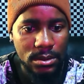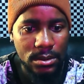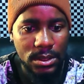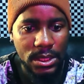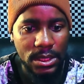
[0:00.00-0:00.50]

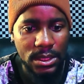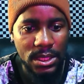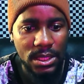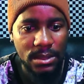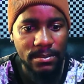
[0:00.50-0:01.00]
Okay,
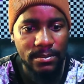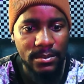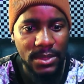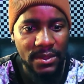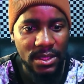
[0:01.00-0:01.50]

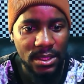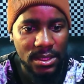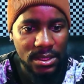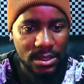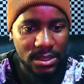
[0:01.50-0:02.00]
I
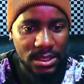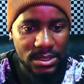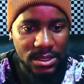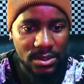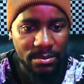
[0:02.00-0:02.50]
think there
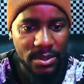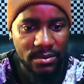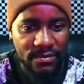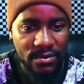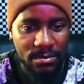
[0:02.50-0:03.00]
is a little bit
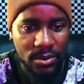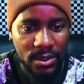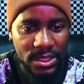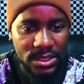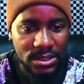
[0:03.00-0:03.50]
of
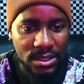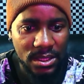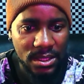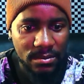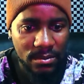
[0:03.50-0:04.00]
connection
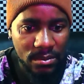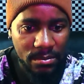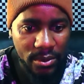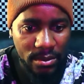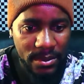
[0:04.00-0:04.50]

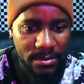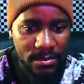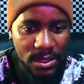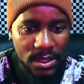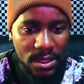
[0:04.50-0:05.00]
problem
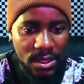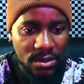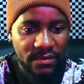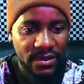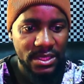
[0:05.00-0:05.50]

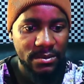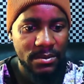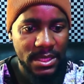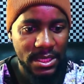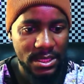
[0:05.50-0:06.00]
over here. Maybe
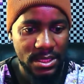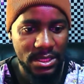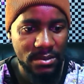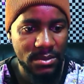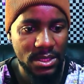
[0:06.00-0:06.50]
they can
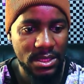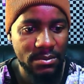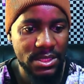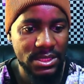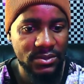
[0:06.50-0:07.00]
hear me. Let
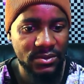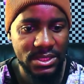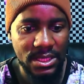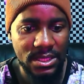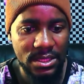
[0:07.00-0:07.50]
me just
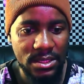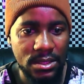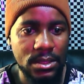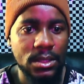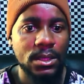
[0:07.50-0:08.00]
restart the
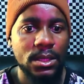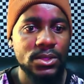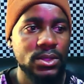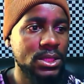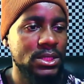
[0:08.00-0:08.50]

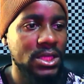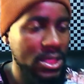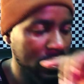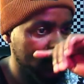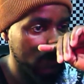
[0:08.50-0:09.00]
actually
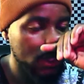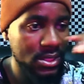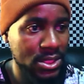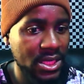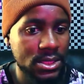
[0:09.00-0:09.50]
chat with
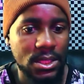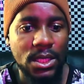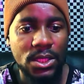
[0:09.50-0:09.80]
these guys.